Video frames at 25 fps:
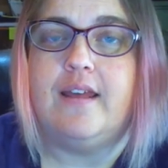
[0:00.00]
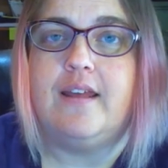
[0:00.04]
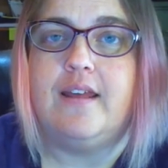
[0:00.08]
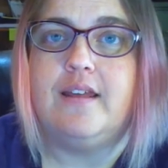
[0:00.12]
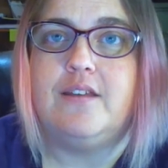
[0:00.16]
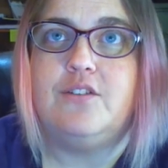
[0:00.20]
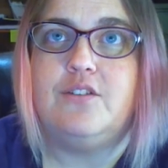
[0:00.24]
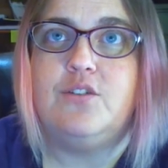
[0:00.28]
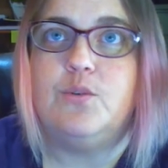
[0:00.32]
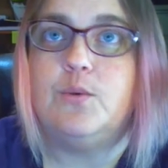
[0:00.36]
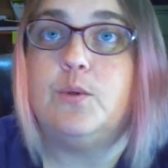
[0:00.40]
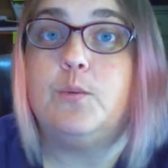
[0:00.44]

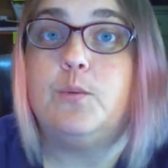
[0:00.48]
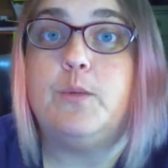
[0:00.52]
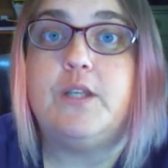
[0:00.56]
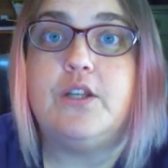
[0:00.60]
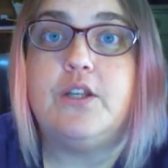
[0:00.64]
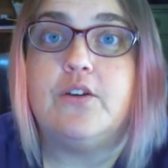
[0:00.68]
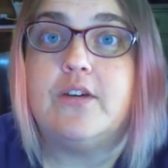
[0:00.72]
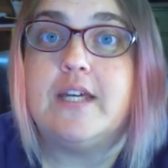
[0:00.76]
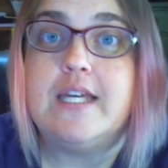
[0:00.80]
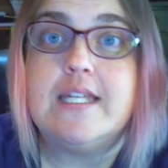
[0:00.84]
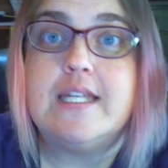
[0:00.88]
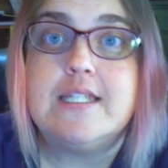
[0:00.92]
Do it when
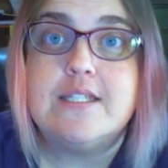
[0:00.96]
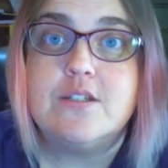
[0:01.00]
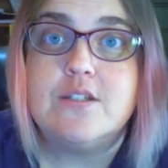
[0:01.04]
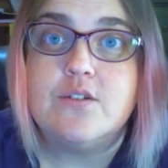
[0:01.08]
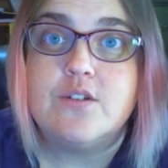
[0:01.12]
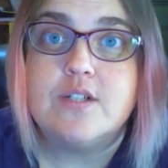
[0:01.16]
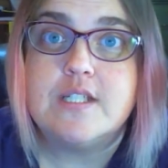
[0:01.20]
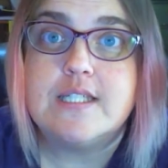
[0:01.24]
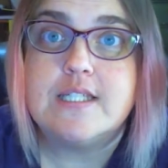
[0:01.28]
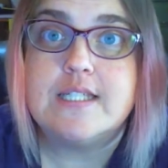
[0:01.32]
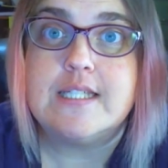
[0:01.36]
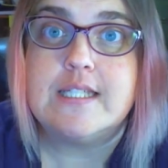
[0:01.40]
your kids are
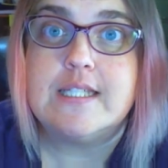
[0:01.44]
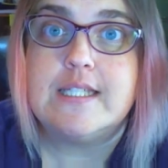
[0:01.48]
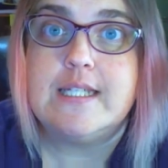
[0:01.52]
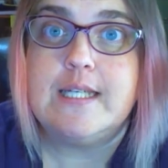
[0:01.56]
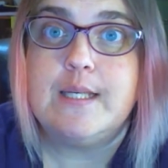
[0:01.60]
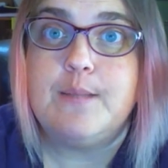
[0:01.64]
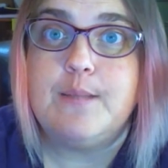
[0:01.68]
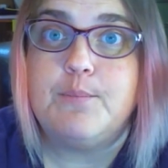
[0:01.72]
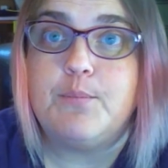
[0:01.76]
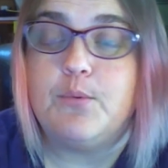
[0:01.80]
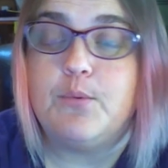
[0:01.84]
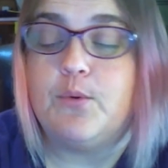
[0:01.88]

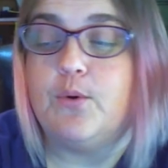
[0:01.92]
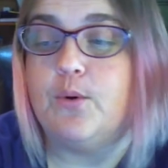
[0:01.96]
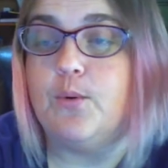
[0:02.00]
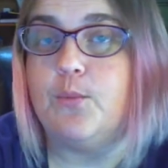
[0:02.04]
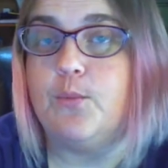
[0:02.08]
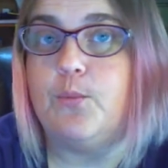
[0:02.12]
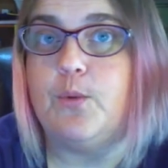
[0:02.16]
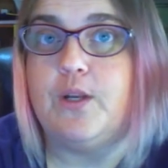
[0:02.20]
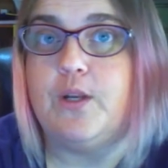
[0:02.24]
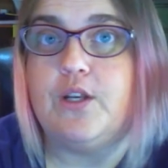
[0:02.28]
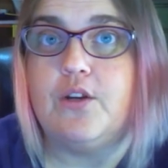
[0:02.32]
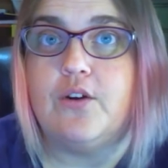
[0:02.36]
asleep or
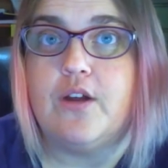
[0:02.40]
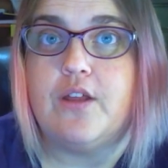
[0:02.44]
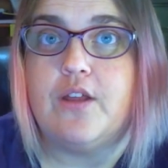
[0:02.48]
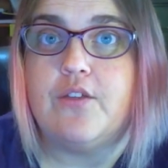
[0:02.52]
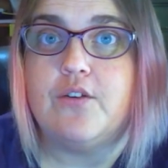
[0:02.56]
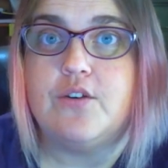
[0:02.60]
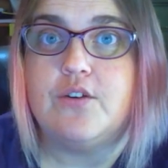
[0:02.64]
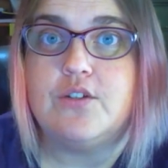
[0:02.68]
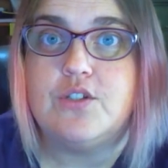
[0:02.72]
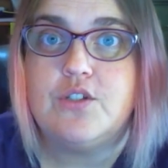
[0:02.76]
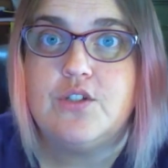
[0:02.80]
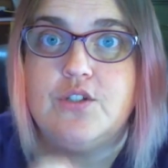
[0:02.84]
when your
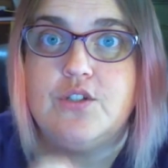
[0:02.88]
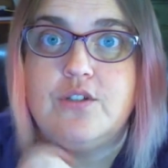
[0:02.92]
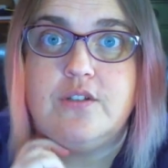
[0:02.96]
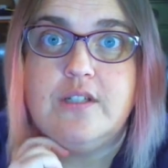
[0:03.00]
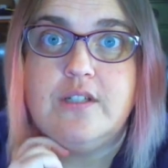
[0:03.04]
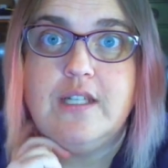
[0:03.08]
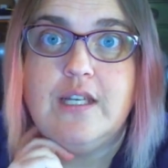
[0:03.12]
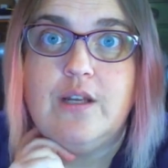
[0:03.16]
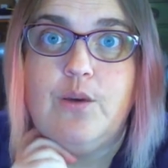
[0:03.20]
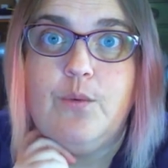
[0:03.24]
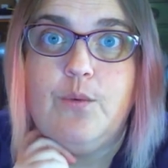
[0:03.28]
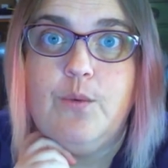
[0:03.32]
other
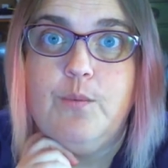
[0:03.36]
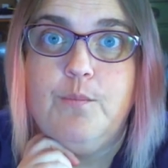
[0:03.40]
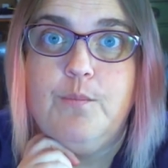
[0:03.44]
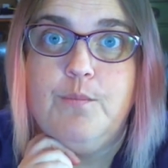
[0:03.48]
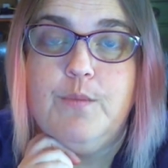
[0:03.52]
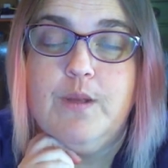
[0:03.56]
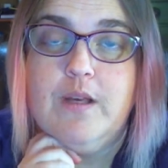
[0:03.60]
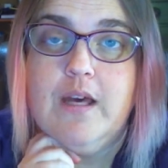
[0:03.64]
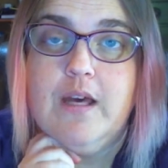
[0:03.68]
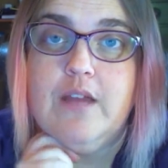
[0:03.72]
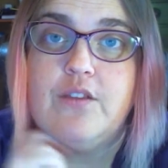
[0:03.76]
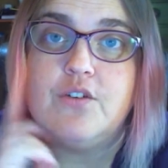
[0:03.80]

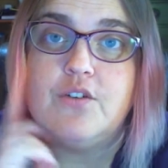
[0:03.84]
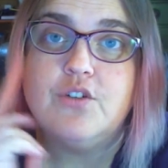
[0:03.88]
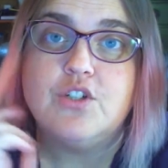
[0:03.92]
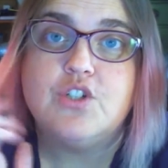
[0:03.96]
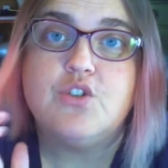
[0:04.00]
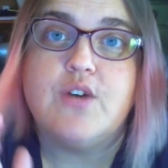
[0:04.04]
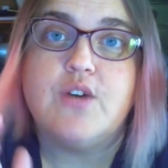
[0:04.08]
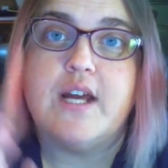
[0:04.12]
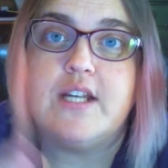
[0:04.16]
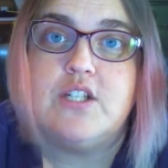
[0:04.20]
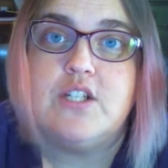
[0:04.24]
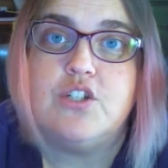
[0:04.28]

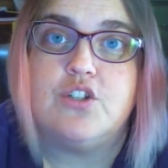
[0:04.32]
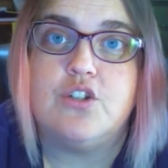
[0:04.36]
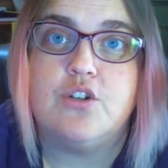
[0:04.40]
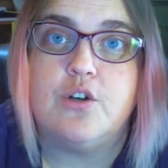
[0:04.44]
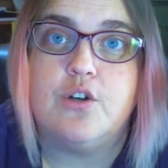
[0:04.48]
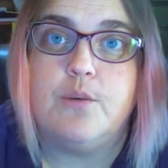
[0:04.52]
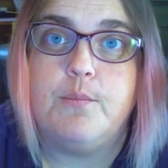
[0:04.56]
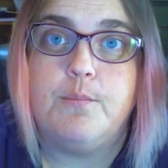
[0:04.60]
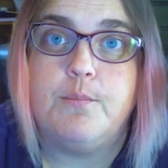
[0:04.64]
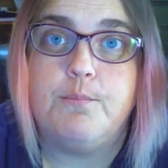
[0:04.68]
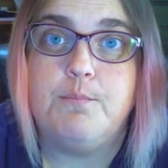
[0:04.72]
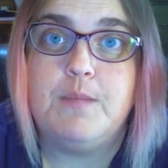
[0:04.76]
distractions
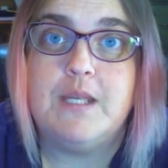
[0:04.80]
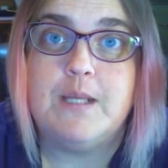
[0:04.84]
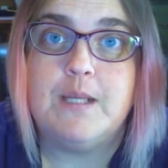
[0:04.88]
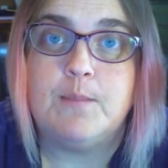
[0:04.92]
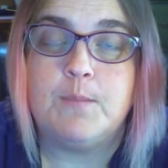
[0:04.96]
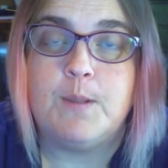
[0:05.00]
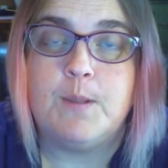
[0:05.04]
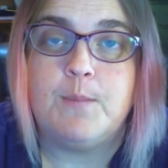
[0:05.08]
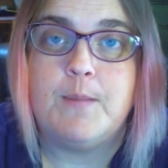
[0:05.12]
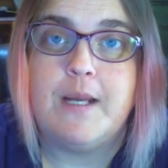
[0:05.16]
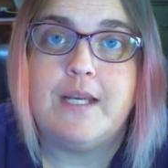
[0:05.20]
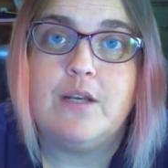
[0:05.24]
are at
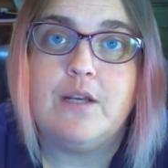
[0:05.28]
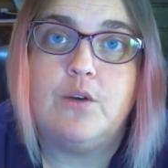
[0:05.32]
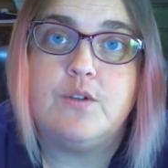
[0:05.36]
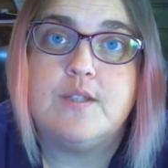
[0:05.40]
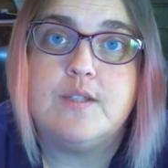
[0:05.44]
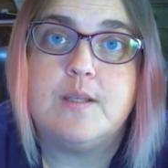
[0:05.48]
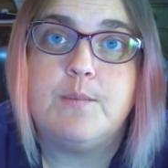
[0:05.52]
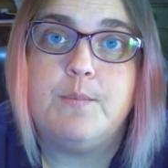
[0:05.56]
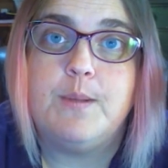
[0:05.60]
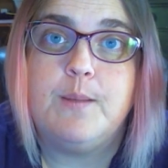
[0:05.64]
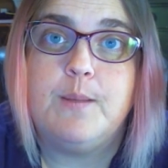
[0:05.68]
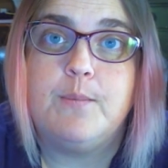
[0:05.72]
minimum. I know
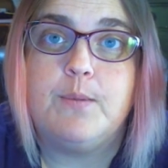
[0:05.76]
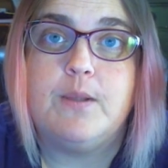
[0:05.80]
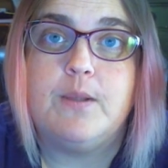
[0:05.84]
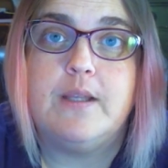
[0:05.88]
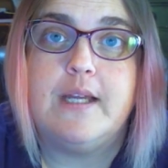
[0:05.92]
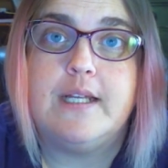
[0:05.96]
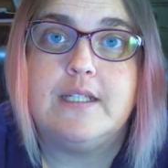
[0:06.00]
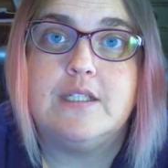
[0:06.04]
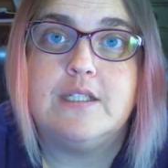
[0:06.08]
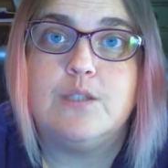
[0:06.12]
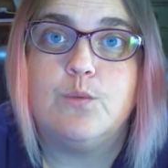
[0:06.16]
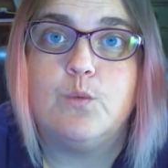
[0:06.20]
some people
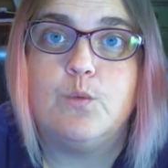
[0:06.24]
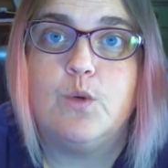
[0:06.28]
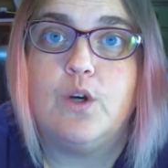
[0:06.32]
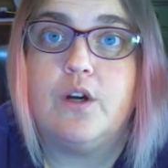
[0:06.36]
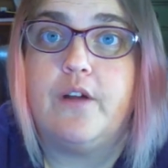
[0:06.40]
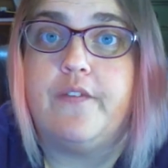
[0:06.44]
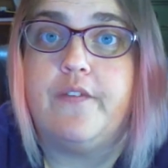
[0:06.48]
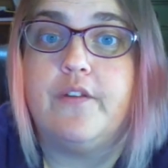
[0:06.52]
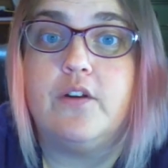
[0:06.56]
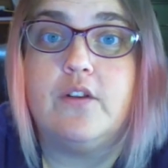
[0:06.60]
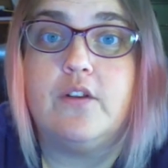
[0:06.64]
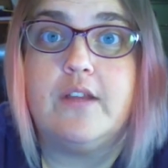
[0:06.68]
like to work
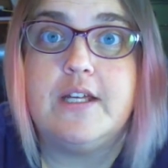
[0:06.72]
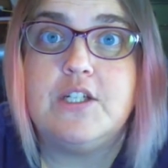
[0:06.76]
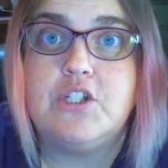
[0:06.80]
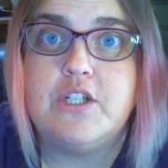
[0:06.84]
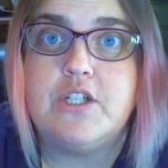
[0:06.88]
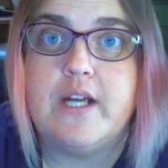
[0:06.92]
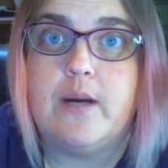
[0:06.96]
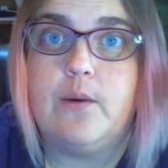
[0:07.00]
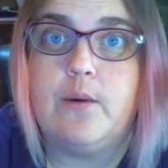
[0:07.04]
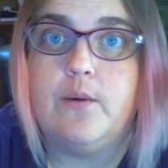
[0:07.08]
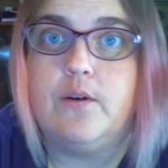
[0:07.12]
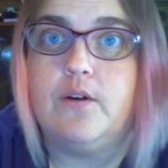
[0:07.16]
on their lunch
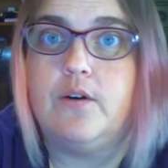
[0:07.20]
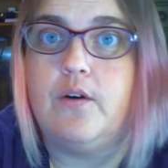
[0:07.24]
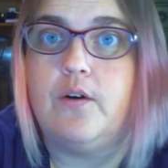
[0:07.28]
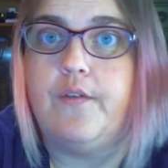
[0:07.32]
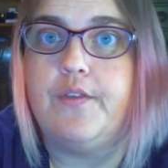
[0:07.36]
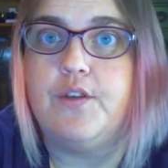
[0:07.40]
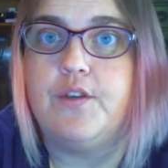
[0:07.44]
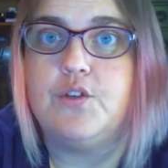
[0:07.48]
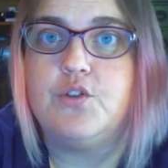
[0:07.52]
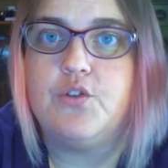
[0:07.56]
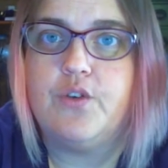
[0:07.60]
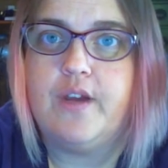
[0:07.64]
hour or
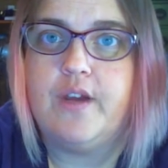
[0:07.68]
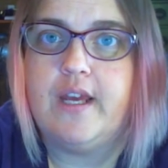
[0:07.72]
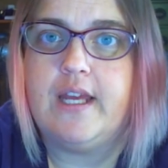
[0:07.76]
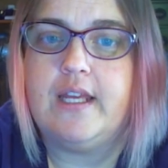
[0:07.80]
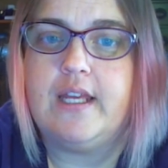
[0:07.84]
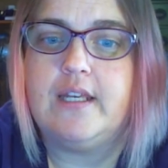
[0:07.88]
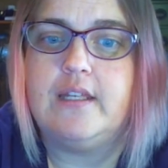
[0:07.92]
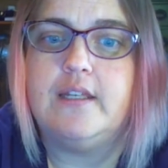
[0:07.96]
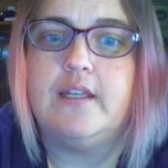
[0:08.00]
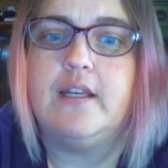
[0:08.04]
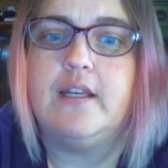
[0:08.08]
on the train,